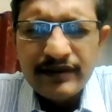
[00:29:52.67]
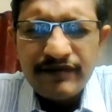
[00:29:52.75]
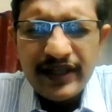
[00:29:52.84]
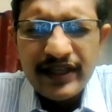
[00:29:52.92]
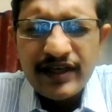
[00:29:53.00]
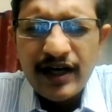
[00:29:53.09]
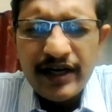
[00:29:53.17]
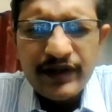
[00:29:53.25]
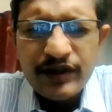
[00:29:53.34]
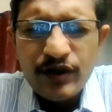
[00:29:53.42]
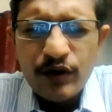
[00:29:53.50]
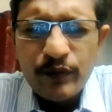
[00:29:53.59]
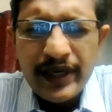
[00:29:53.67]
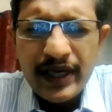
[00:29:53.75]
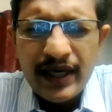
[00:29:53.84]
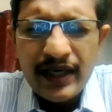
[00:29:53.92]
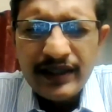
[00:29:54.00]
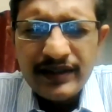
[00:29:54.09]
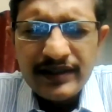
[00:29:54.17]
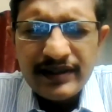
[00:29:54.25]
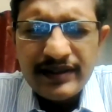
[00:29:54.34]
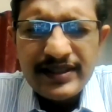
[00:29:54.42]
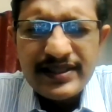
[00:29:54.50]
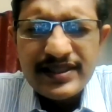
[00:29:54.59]
Father God, even though we are
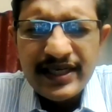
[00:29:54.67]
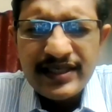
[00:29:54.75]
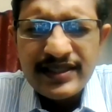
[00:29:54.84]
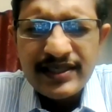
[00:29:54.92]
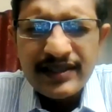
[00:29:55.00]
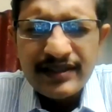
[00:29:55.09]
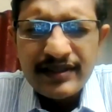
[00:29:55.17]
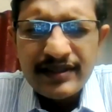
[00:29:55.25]
distant,